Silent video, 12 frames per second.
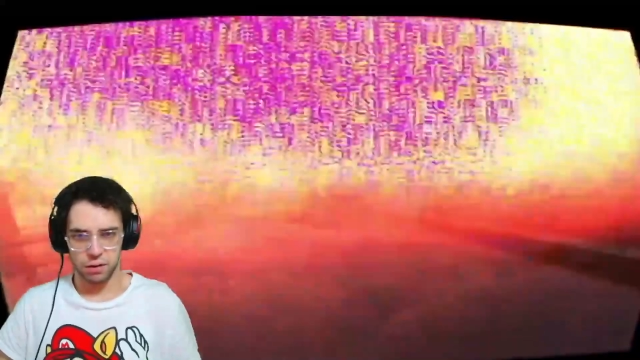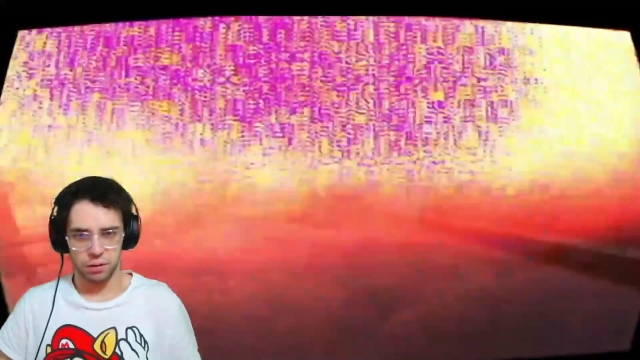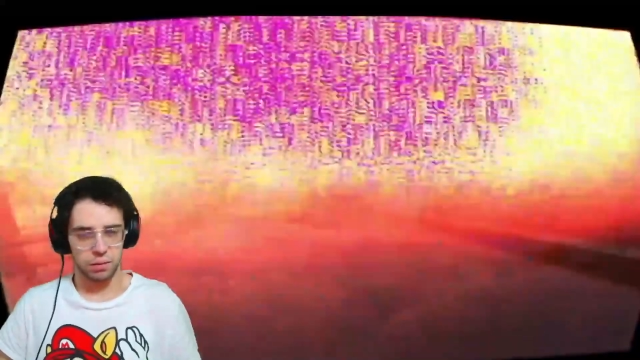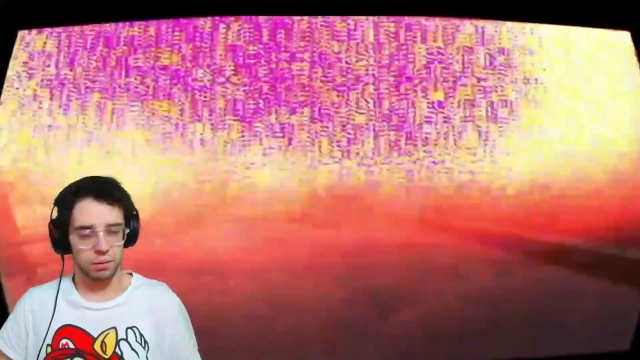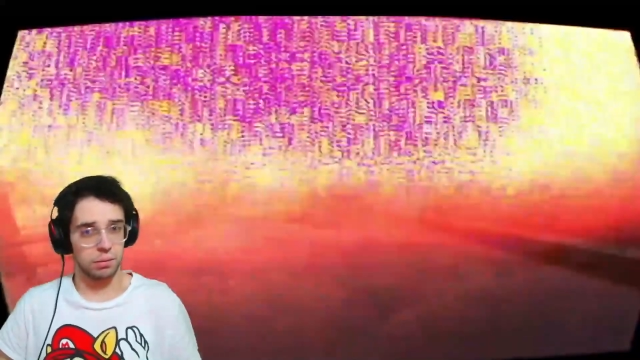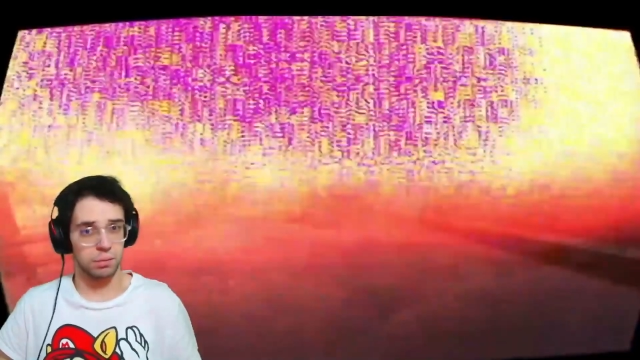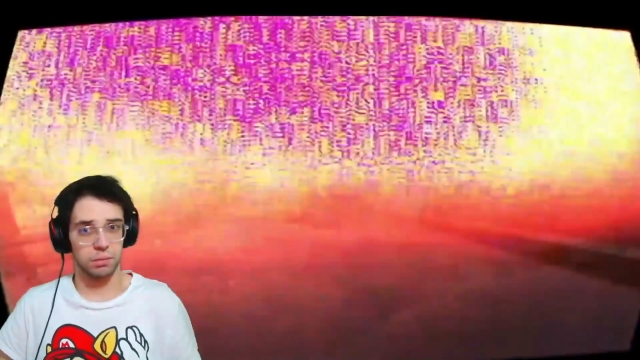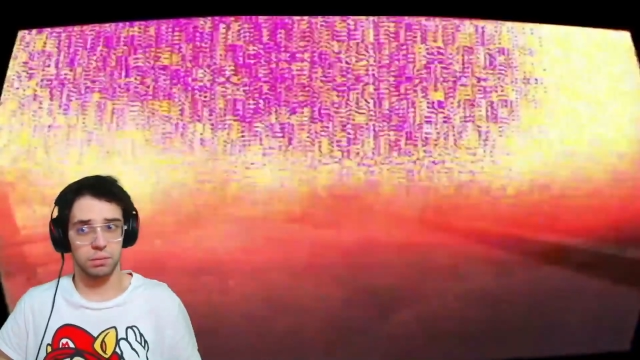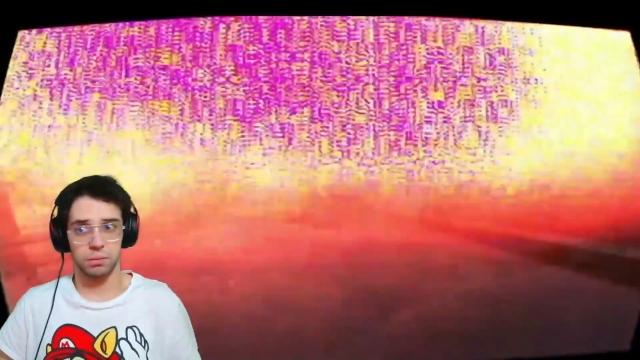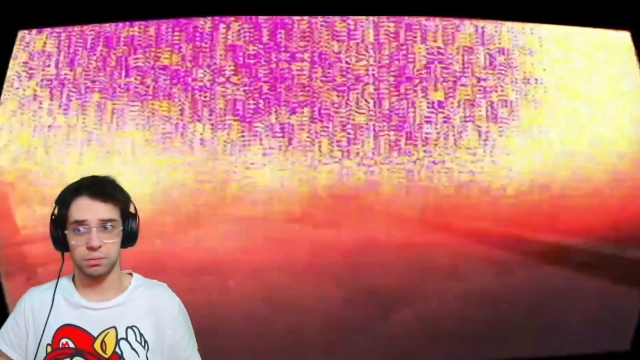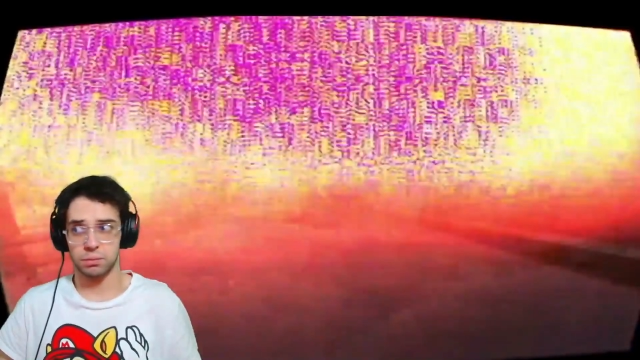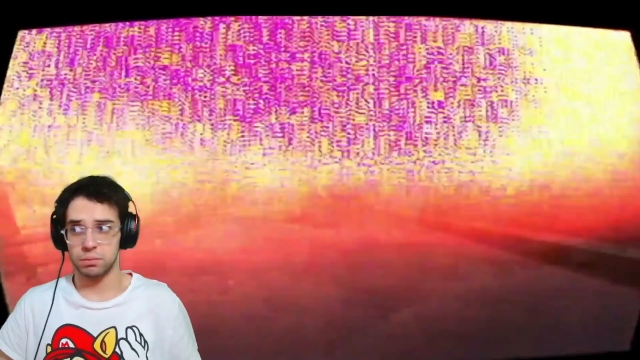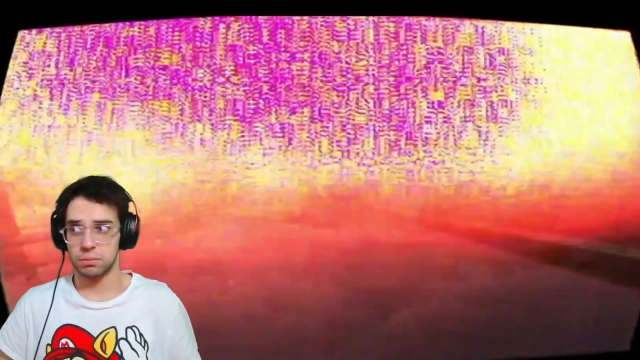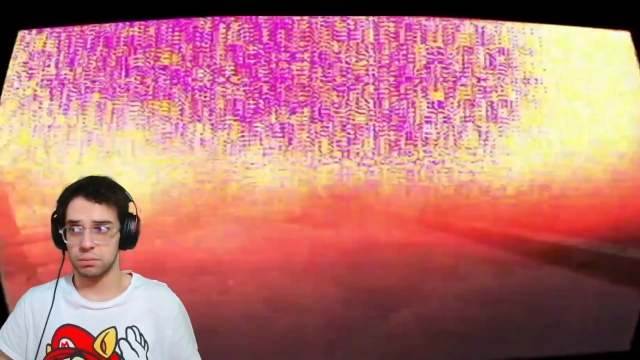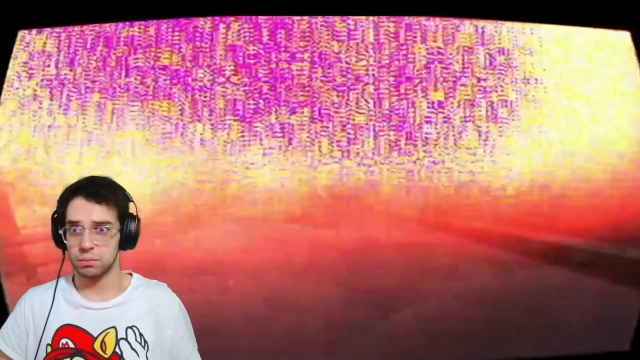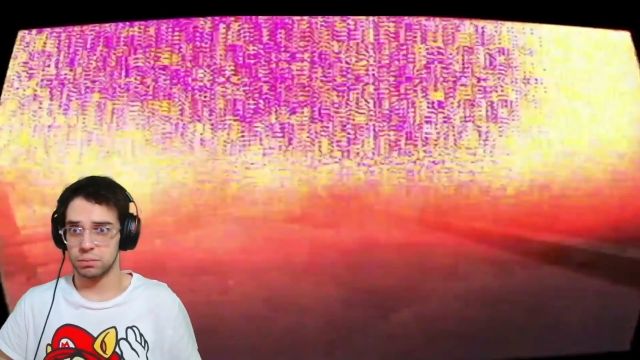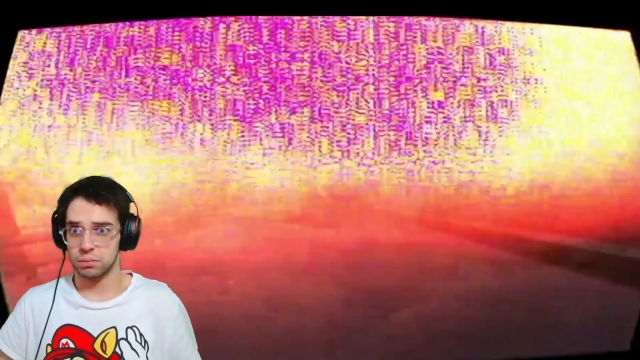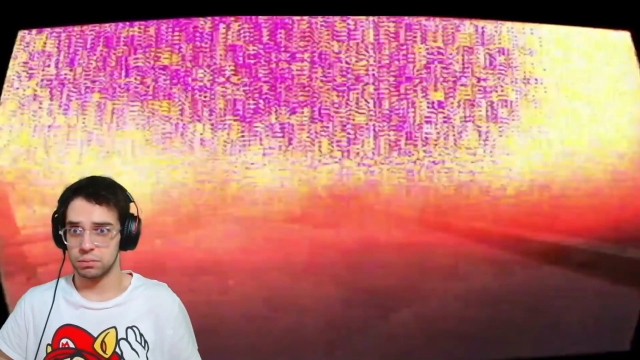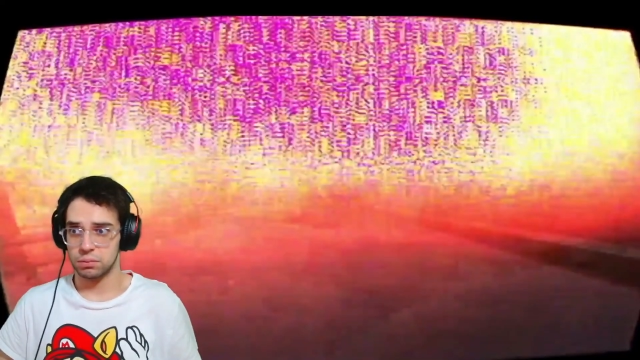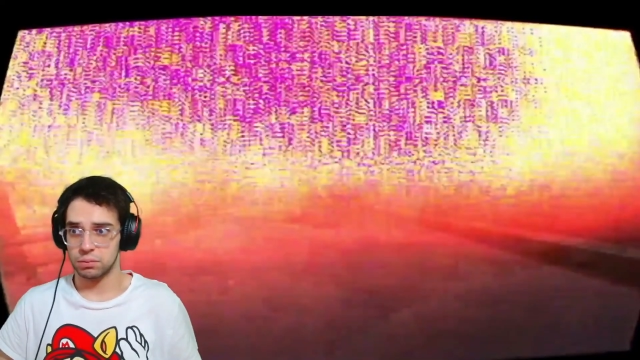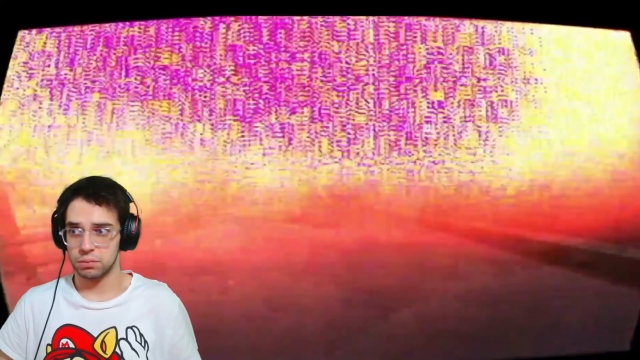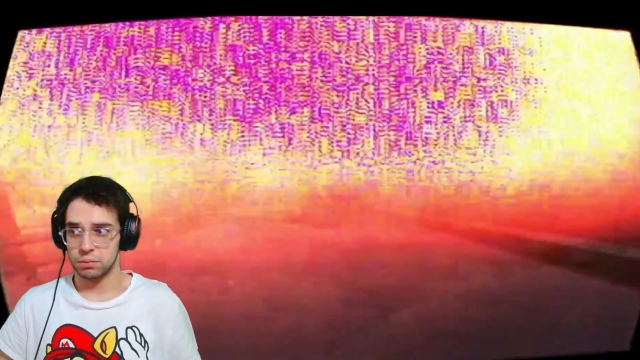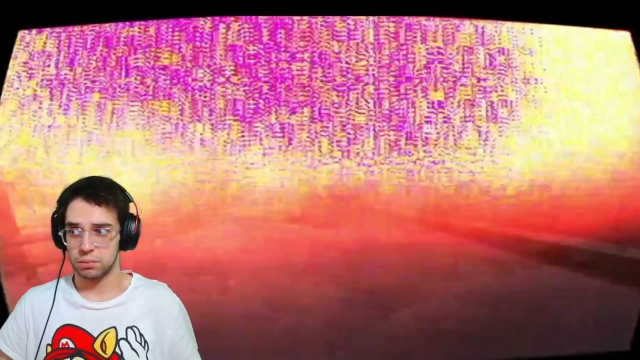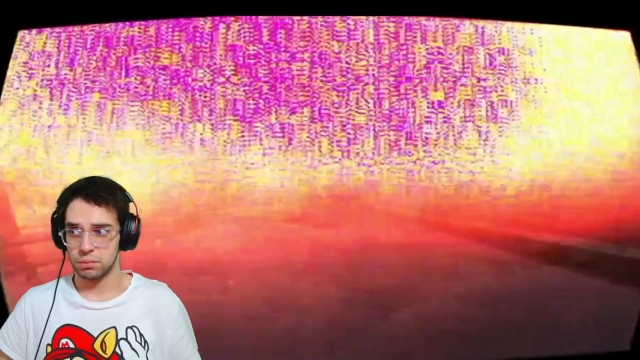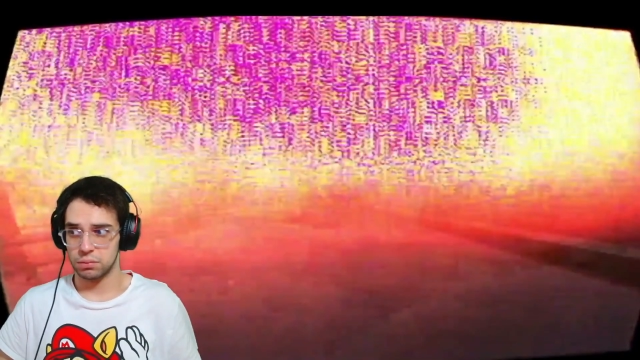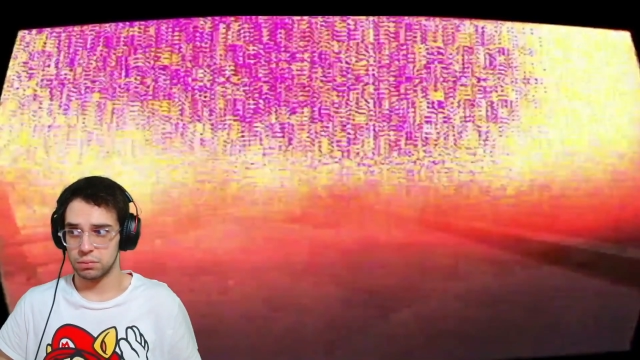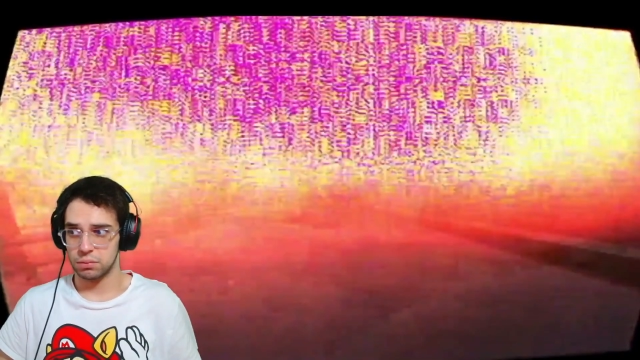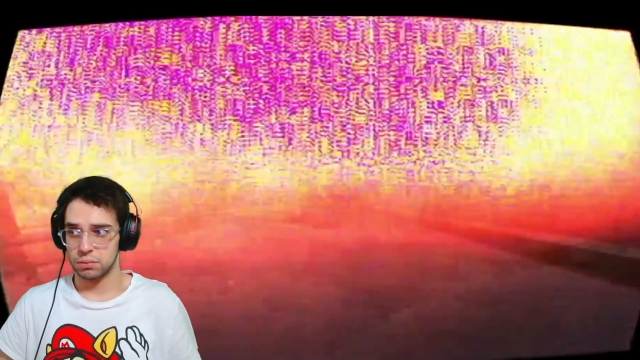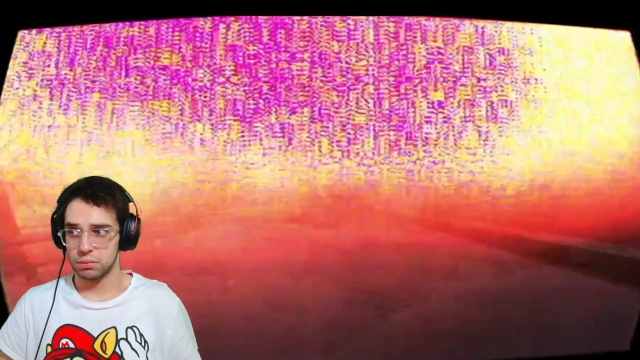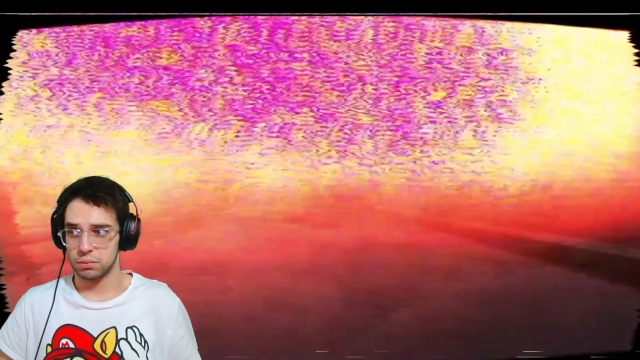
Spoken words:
Nothing is said.